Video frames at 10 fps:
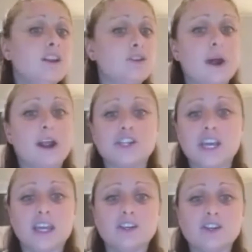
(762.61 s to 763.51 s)
to our
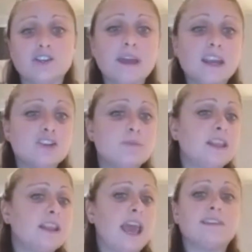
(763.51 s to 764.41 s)
change
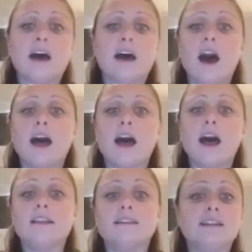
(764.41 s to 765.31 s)
management
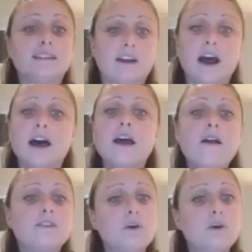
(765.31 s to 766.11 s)
liaisons, et cetera.